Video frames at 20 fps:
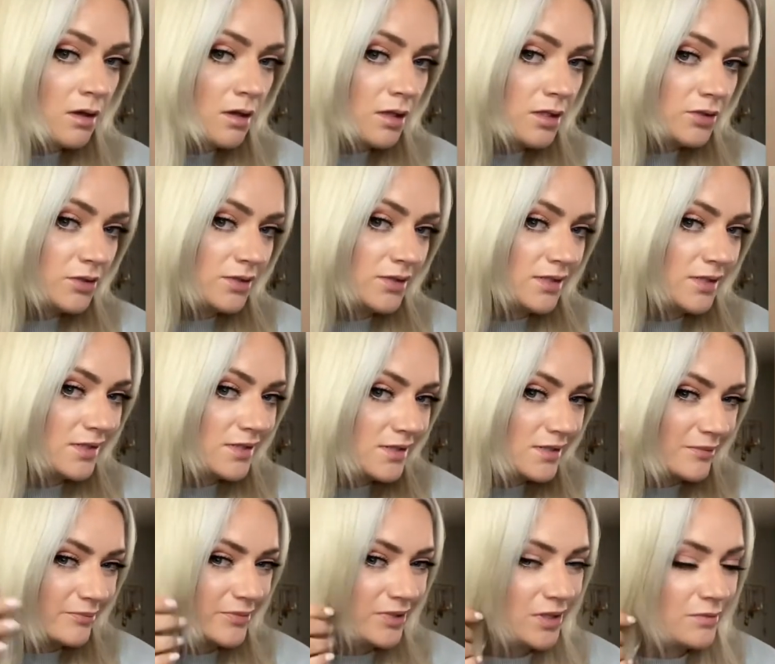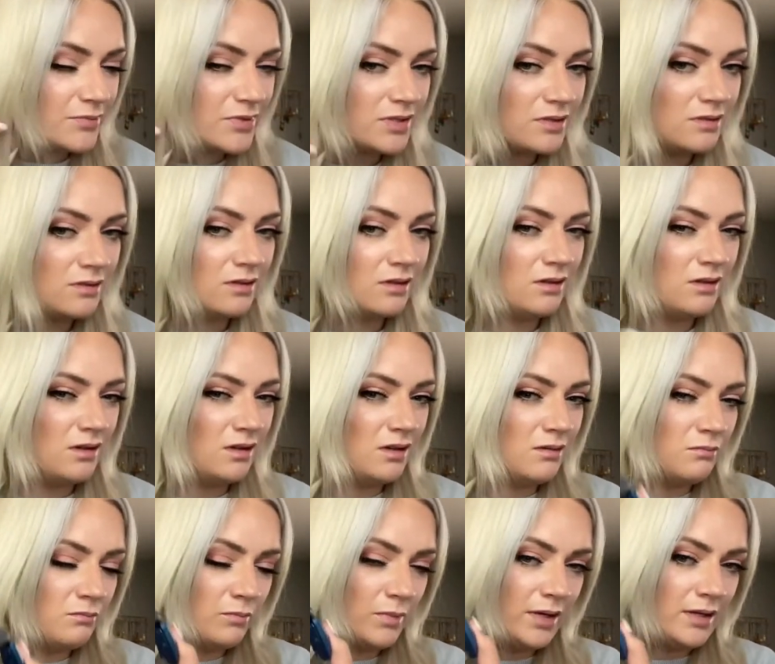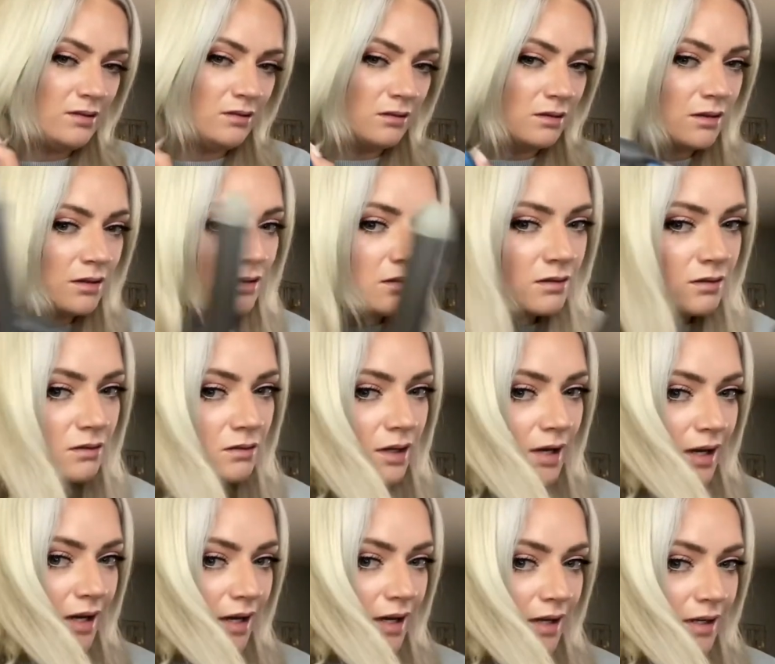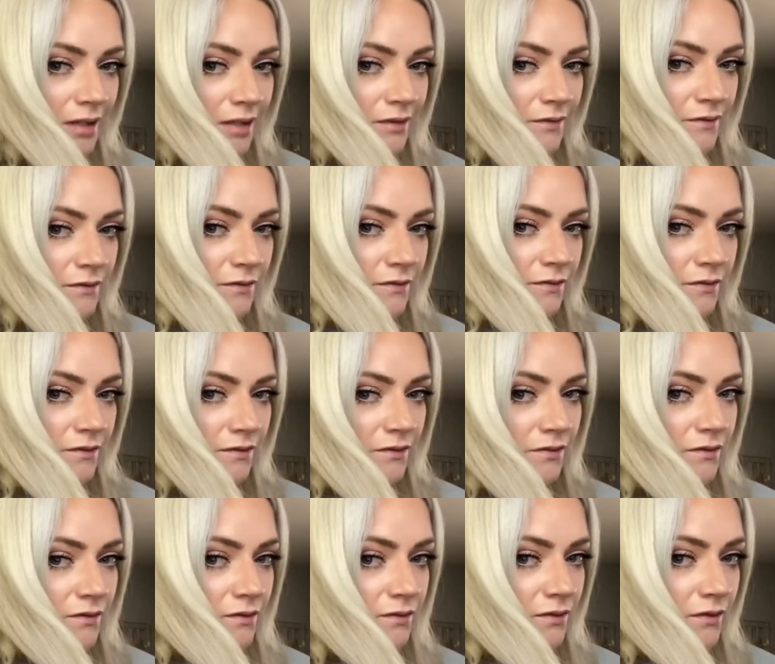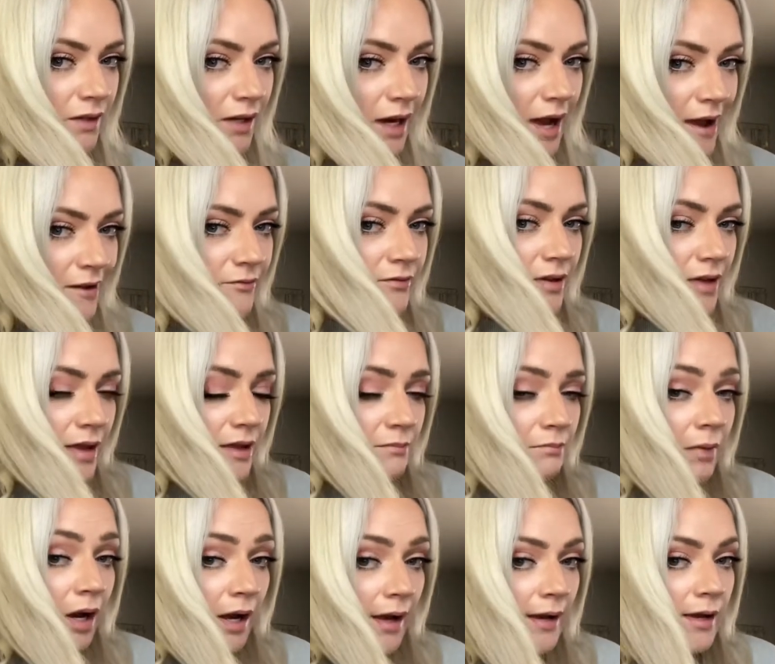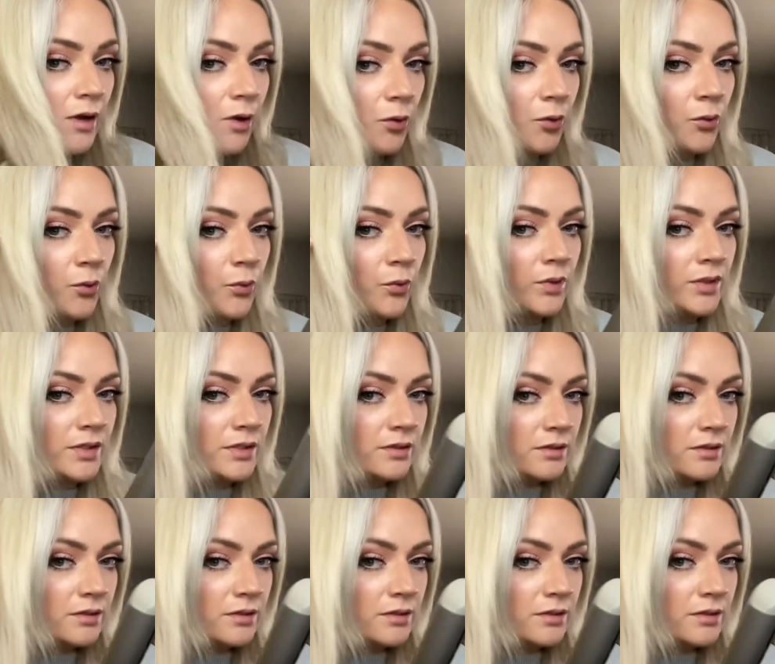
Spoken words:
Just because sometimes it might look a little odd if, like, I've, in my own,